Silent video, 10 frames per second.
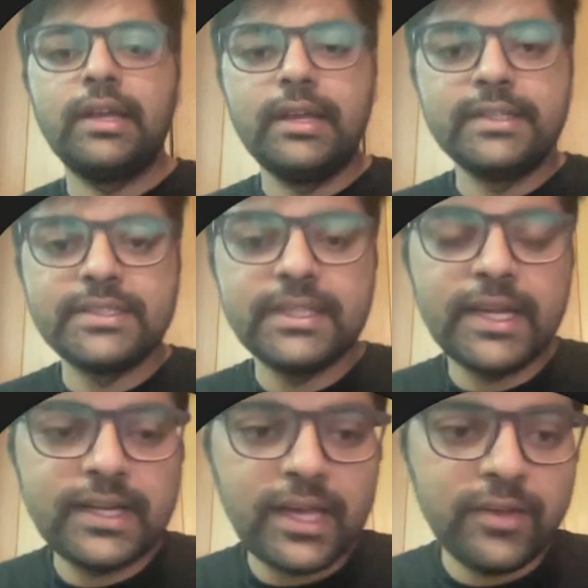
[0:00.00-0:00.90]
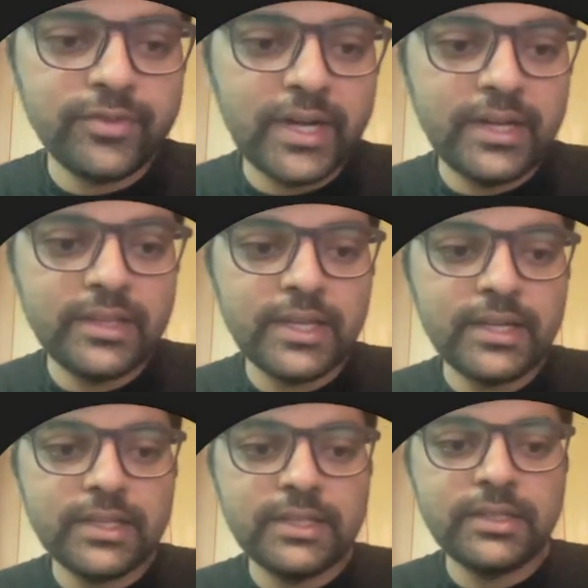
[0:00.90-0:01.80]
Let's say that I am finding
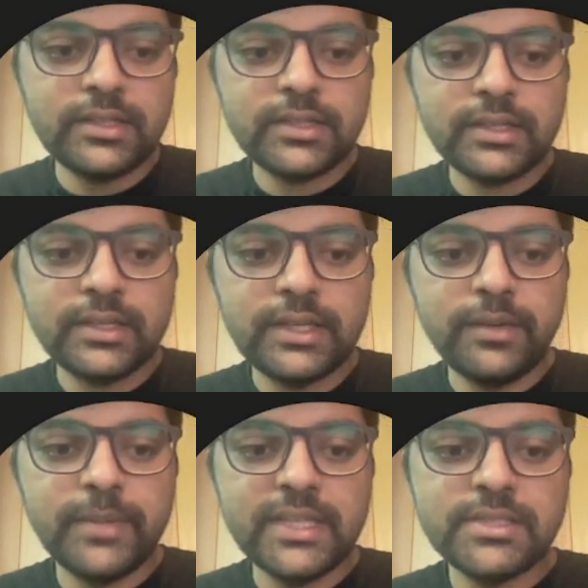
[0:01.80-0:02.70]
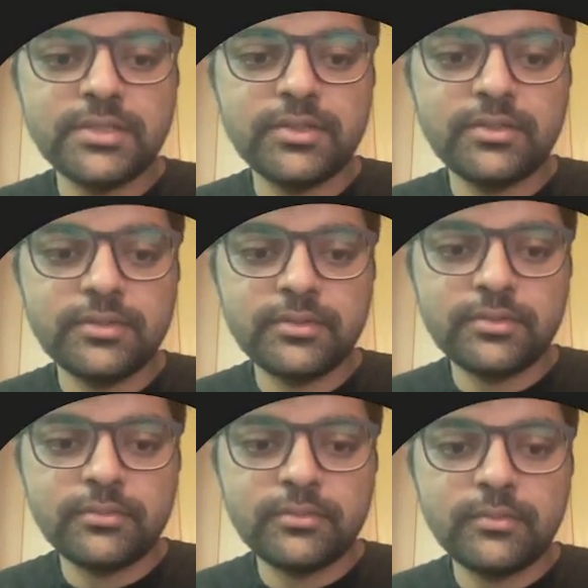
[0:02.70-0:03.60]
that in k match
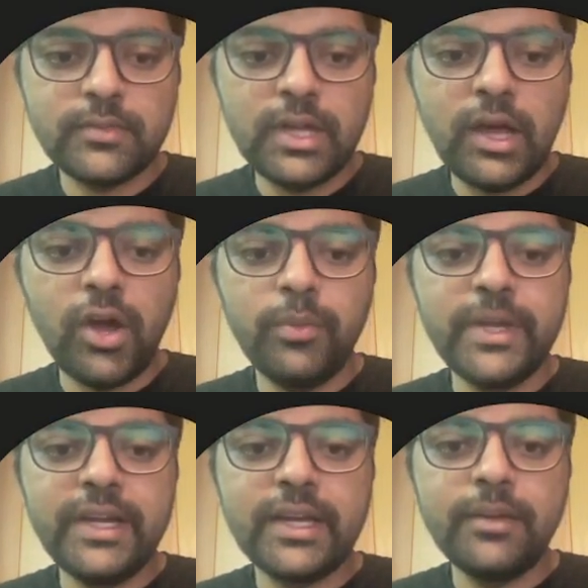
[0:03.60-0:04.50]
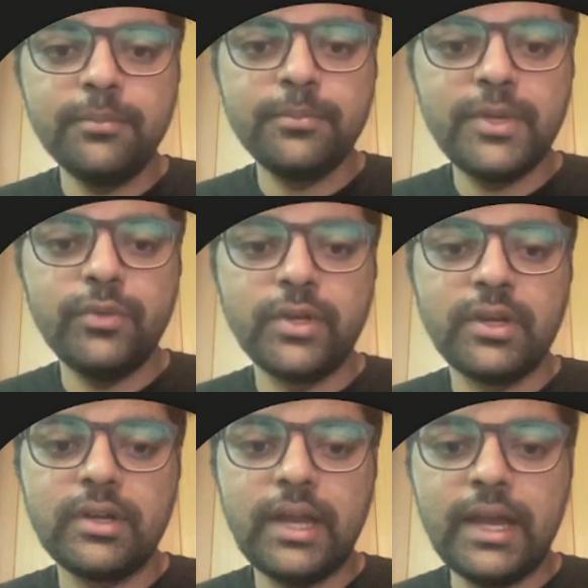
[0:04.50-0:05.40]
how many times p1,
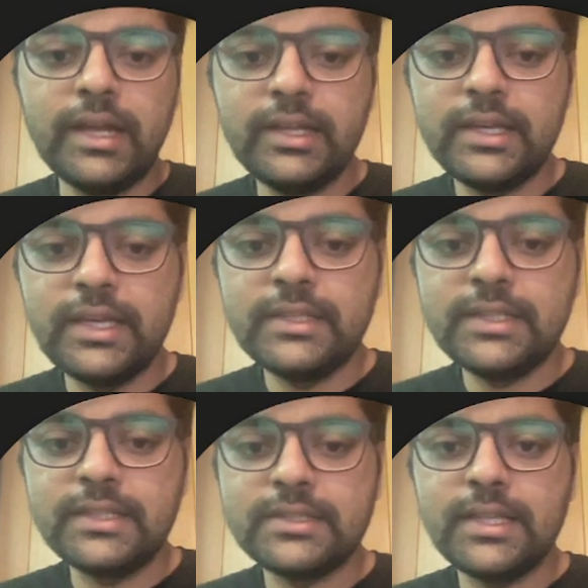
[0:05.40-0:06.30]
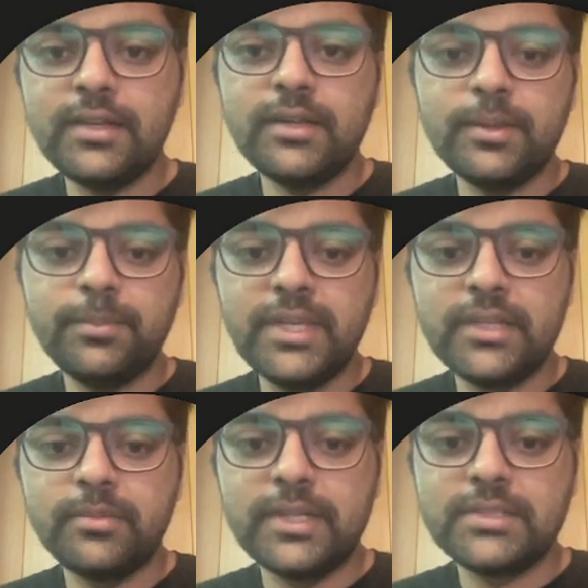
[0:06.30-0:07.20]
and k is less than
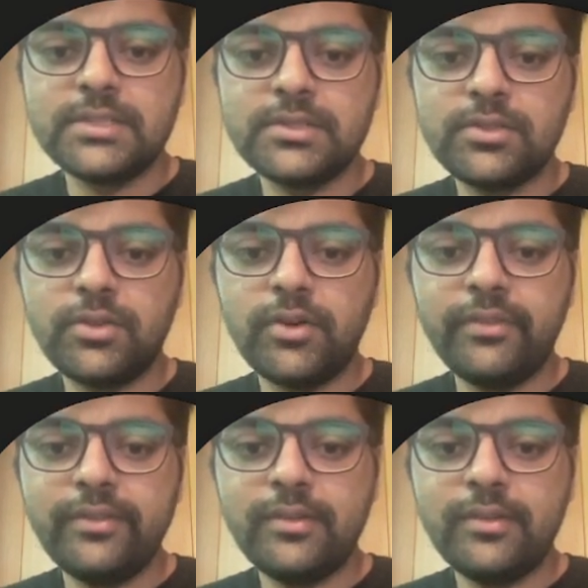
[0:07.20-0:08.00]
pth match of,